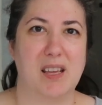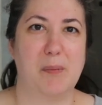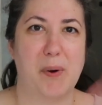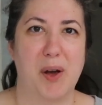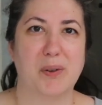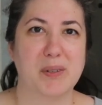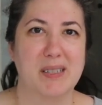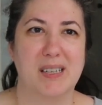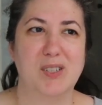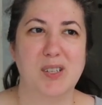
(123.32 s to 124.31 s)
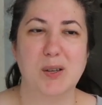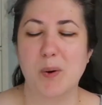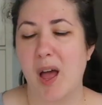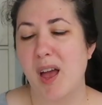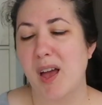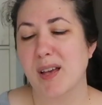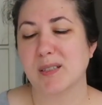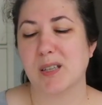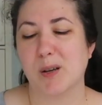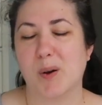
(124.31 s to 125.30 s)
the bottles into,
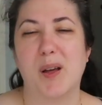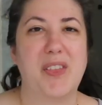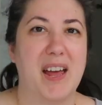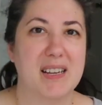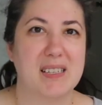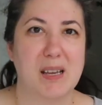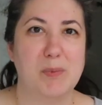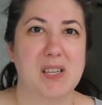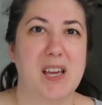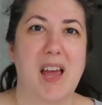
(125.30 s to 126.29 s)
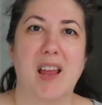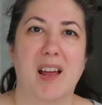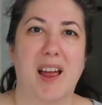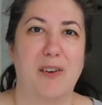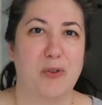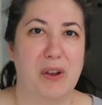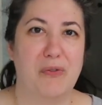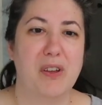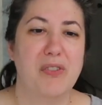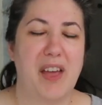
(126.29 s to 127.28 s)
so that is empty, and I have
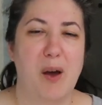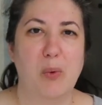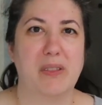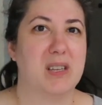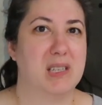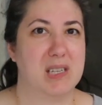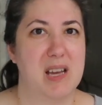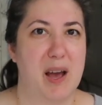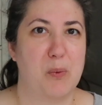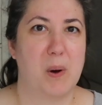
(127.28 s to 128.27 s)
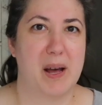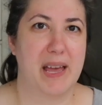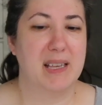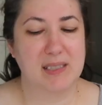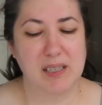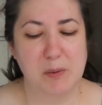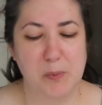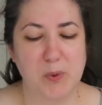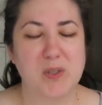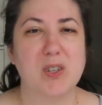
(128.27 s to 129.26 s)
refilled that with a DIY scent
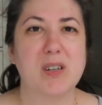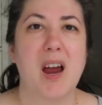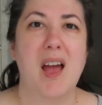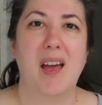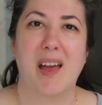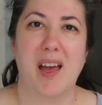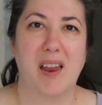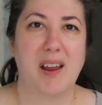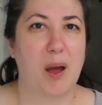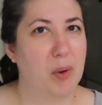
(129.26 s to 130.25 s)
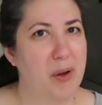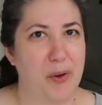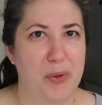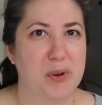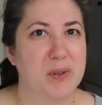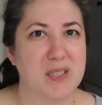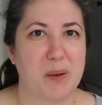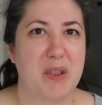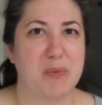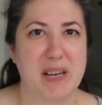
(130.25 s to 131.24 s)
booster, and I will go through
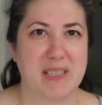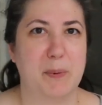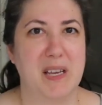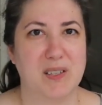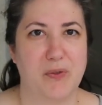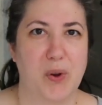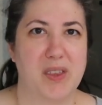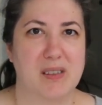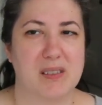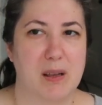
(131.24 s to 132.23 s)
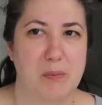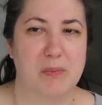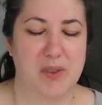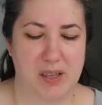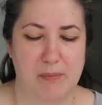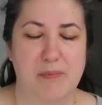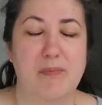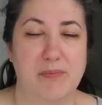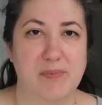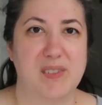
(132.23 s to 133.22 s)
some of the recipes for the
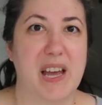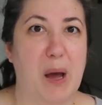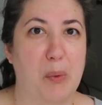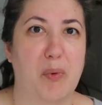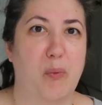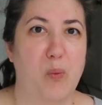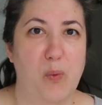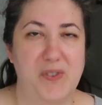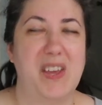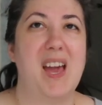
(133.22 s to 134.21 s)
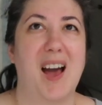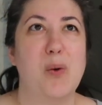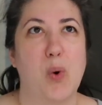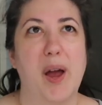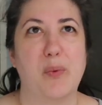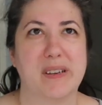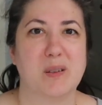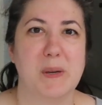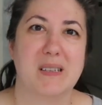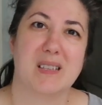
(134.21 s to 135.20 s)
DIY
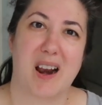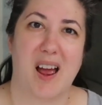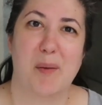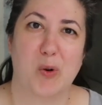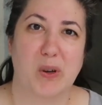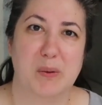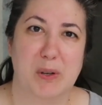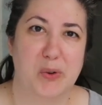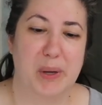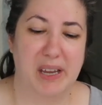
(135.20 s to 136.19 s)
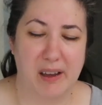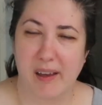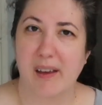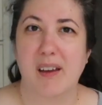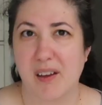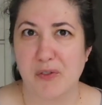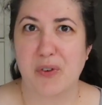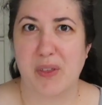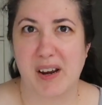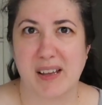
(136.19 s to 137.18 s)
recipes that I'm going to be doing
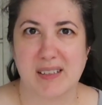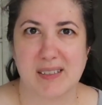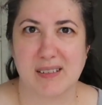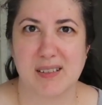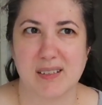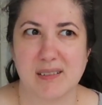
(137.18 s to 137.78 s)
for the next